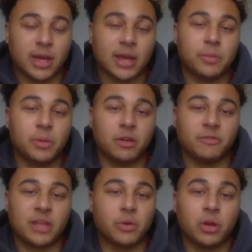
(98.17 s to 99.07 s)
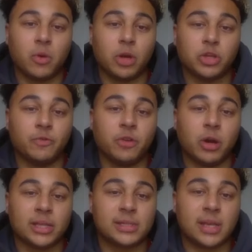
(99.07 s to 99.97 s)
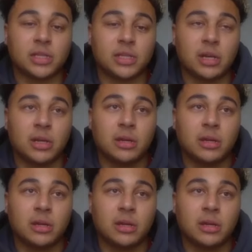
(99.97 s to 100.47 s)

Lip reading: capable of. They don't know what you've got inside you.